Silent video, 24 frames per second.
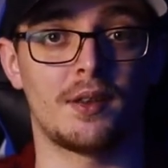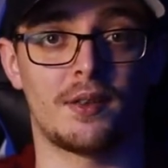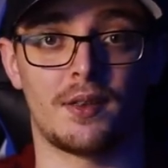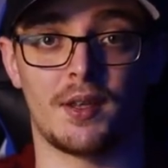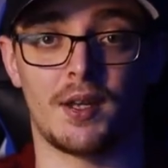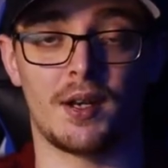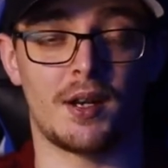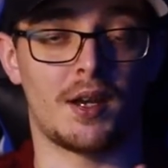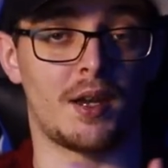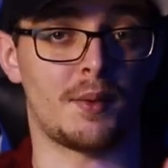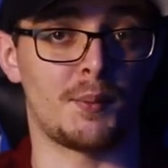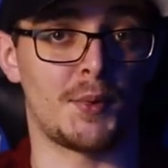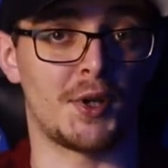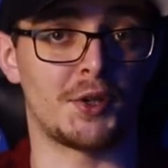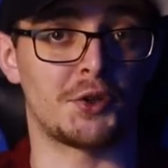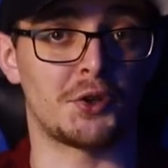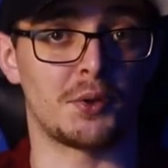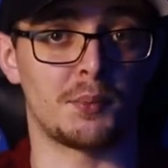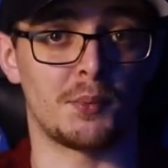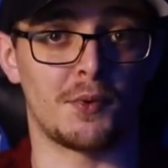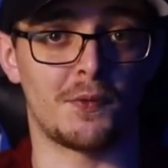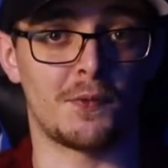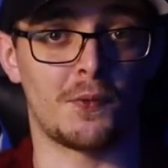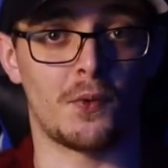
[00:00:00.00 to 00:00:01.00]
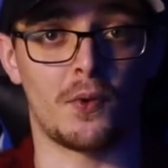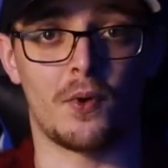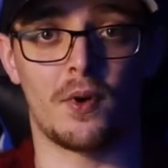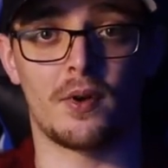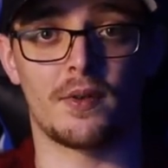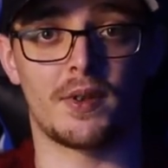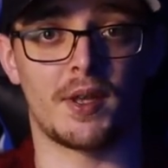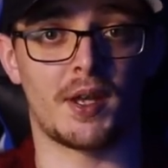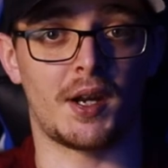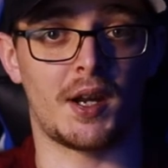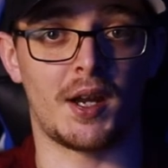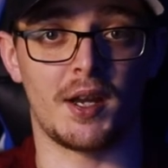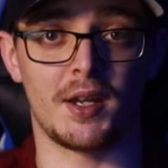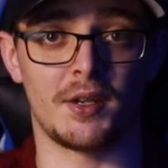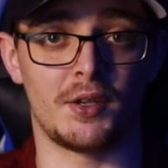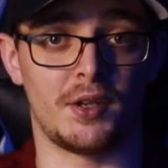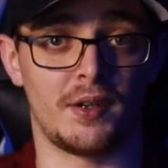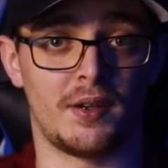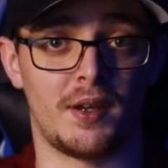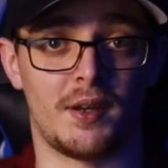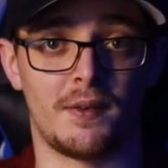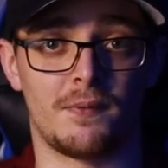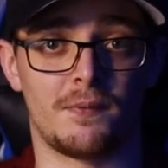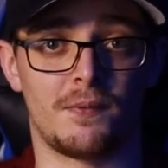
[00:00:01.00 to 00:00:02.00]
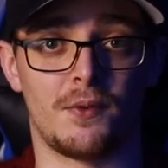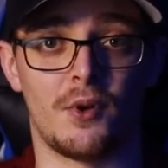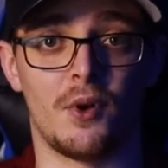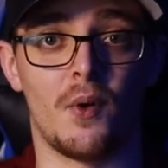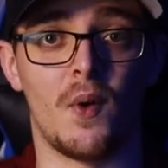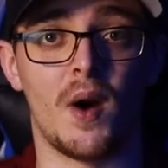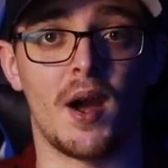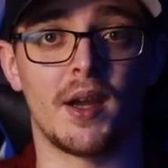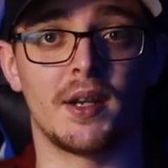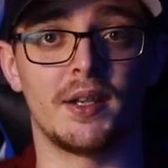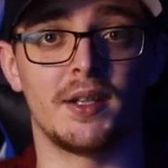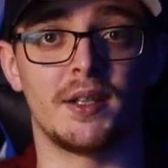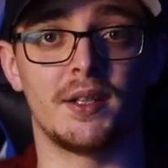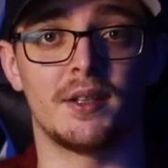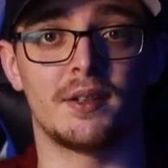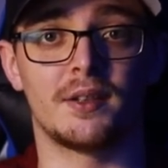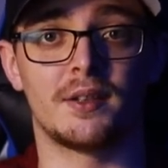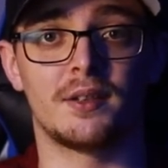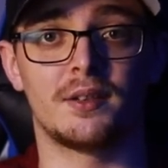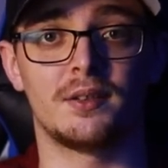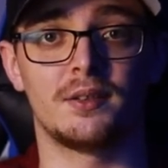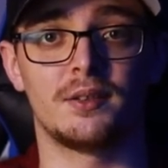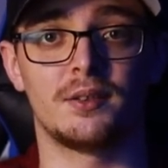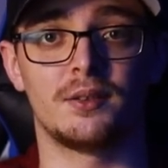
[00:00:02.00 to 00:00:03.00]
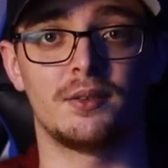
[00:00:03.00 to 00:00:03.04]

that I mentioned before, that I have no idea